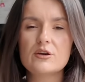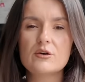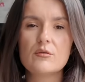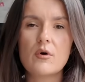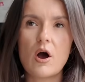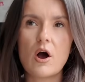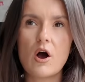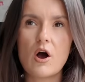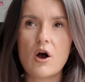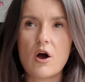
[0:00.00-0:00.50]
you
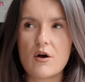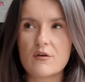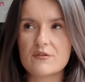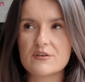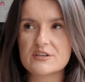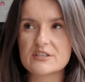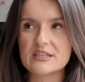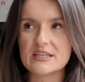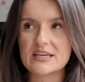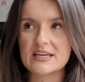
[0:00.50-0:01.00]
are
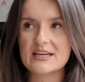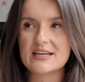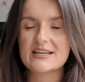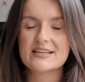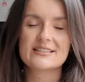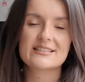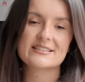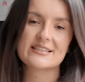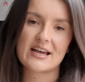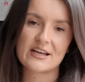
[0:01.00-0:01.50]
obviously
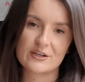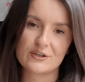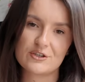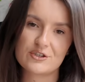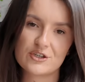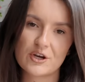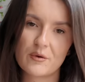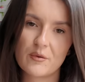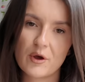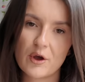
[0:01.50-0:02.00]
designing a
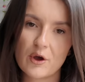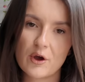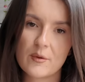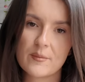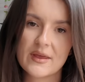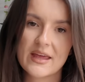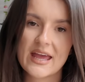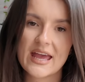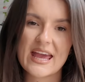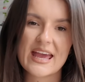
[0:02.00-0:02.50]
show
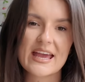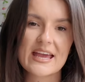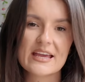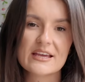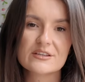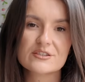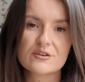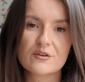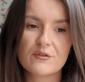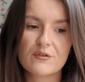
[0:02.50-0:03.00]
home, it
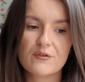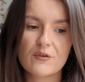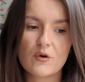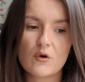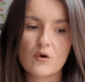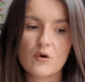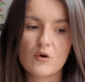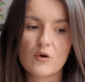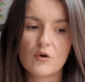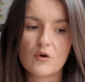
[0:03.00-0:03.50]
is
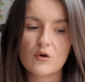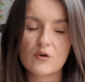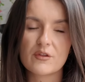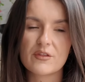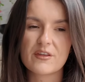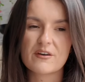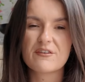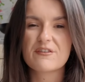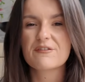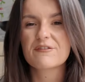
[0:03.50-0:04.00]
for
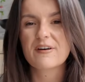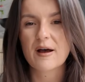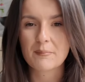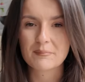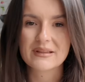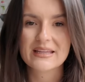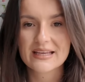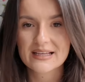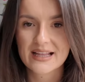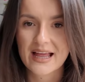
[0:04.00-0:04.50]
the
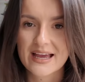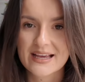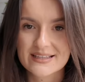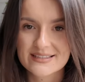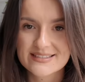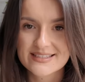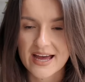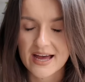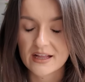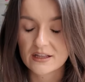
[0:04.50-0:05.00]
family
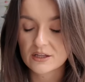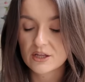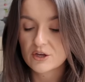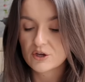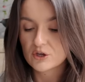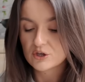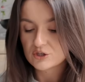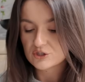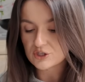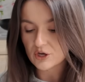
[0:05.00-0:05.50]
clientele.
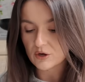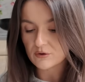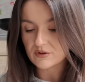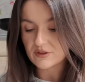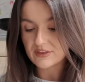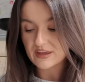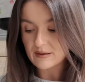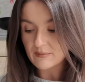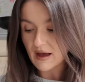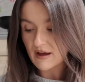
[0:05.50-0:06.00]
So the
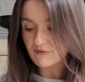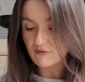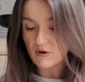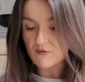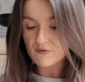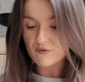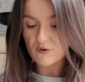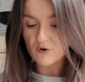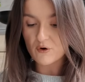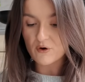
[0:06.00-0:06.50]
theme I've
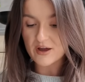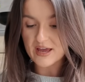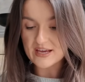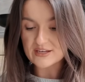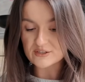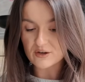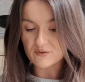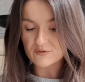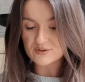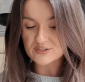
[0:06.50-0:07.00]
gone for
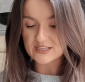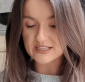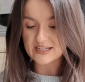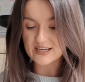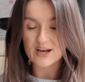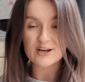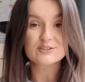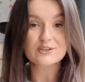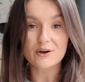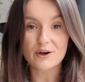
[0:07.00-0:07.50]
is obviously
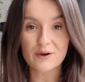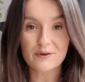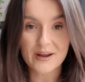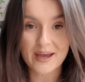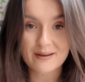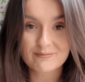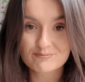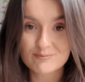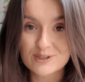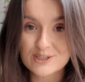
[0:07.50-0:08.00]
a dog
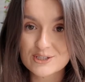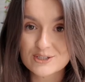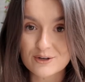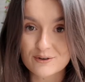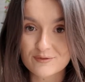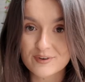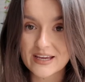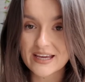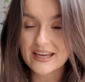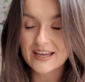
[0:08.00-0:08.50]
owner, which is
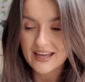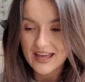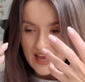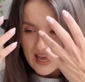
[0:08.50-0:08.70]
lovely.